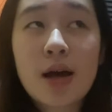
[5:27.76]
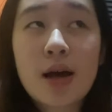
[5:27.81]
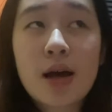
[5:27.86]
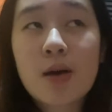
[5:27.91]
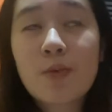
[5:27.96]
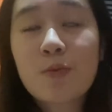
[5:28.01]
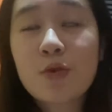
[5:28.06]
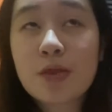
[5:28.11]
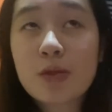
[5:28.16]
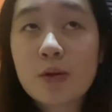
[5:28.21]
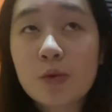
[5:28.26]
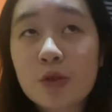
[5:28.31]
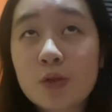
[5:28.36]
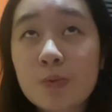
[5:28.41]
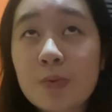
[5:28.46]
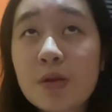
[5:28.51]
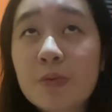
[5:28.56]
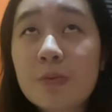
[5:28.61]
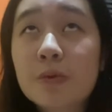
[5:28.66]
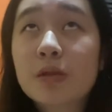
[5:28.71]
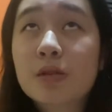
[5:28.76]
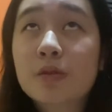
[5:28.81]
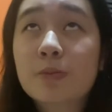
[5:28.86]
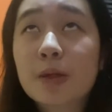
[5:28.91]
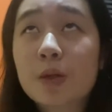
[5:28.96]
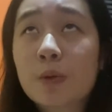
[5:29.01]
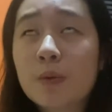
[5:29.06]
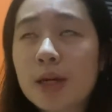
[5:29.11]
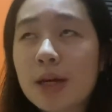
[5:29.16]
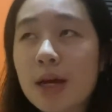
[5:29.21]
I'm with those people,
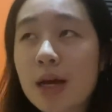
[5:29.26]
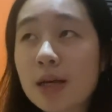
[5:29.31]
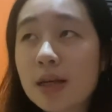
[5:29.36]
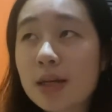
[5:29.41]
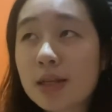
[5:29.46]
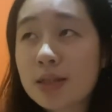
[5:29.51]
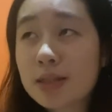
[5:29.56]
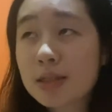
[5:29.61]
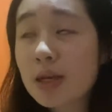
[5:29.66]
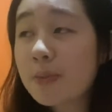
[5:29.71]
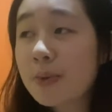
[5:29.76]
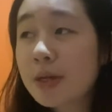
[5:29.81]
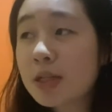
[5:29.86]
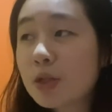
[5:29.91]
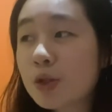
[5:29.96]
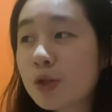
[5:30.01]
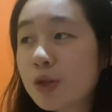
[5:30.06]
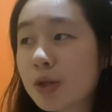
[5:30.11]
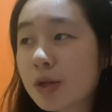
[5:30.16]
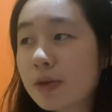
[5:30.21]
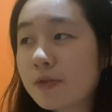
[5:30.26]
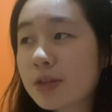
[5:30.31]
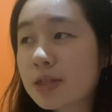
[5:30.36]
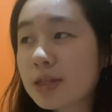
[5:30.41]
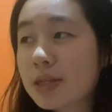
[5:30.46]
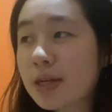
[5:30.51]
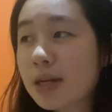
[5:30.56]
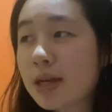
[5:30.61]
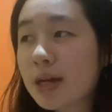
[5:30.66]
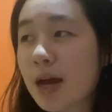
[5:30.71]
but when I step into
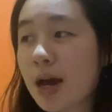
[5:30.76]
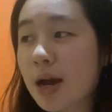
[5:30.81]
university,